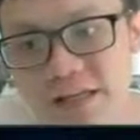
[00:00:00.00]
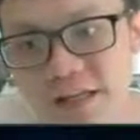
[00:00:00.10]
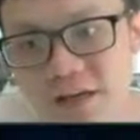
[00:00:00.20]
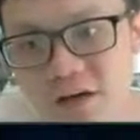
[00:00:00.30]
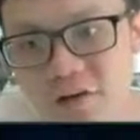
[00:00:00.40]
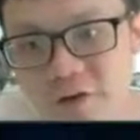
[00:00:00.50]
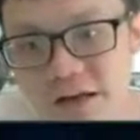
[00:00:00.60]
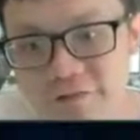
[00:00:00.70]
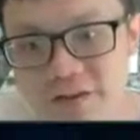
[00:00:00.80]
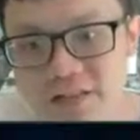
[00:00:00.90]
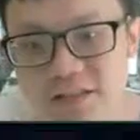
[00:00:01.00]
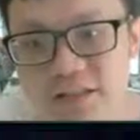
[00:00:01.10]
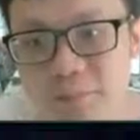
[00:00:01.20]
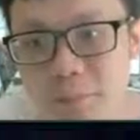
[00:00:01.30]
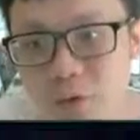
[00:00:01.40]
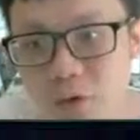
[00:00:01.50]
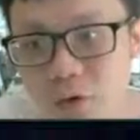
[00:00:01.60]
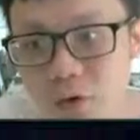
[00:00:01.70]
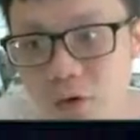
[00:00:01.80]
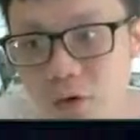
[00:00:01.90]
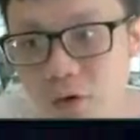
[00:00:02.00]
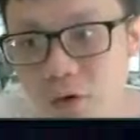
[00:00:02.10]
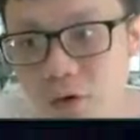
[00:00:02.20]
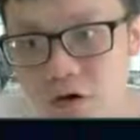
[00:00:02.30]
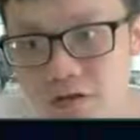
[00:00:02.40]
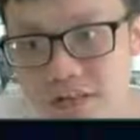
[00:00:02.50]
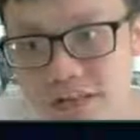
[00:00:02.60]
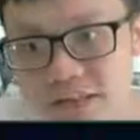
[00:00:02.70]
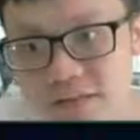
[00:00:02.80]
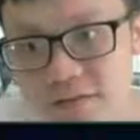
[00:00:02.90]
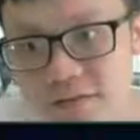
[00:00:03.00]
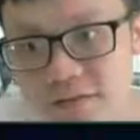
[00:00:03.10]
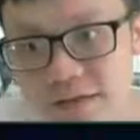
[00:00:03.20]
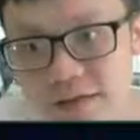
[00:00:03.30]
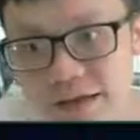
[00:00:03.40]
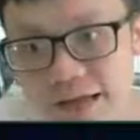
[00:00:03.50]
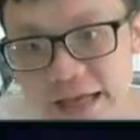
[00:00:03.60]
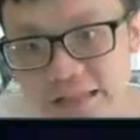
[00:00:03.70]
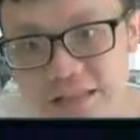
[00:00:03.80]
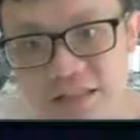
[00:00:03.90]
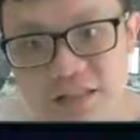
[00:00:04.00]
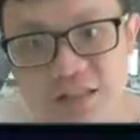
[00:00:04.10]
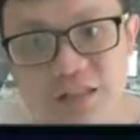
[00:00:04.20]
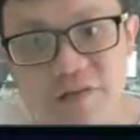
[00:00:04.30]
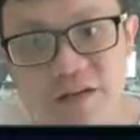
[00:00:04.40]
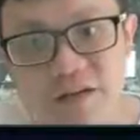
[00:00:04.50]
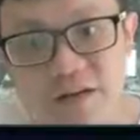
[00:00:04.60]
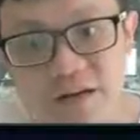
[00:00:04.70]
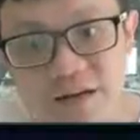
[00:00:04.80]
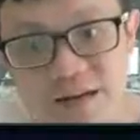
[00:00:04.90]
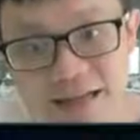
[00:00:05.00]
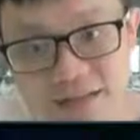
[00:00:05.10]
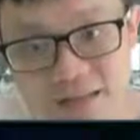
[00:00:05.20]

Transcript: inhale we have actually more oxygen exhalation we got less